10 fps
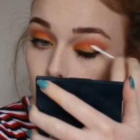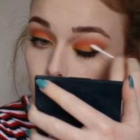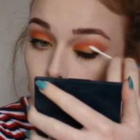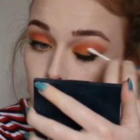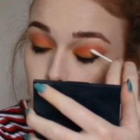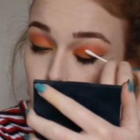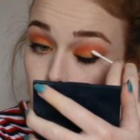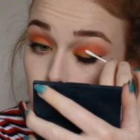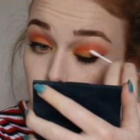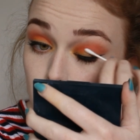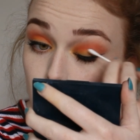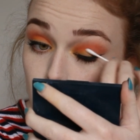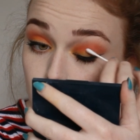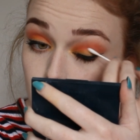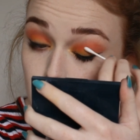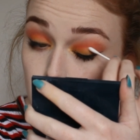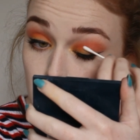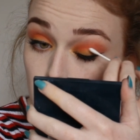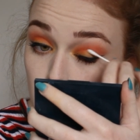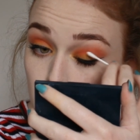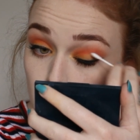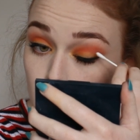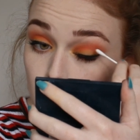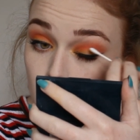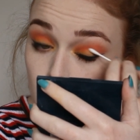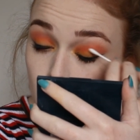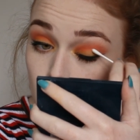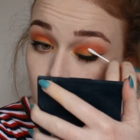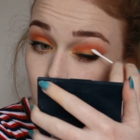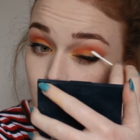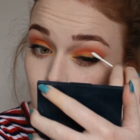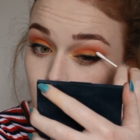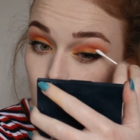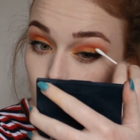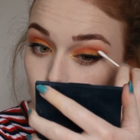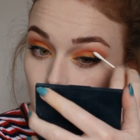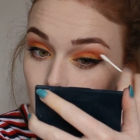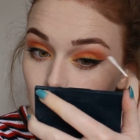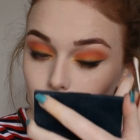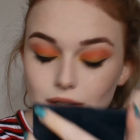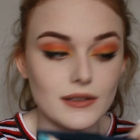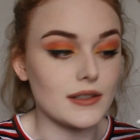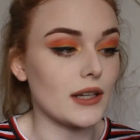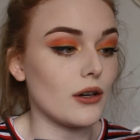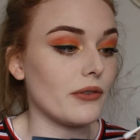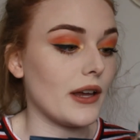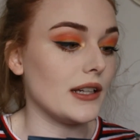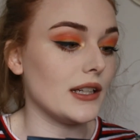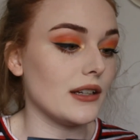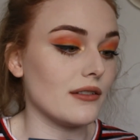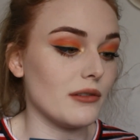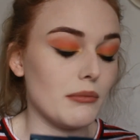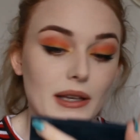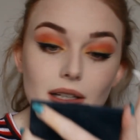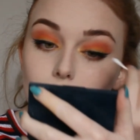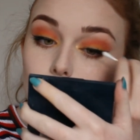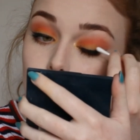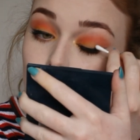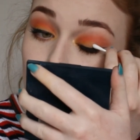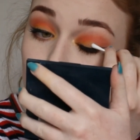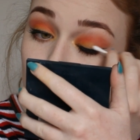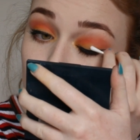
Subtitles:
which just pretty much is. It's just so weird how it doesn't take off any of the makeup though.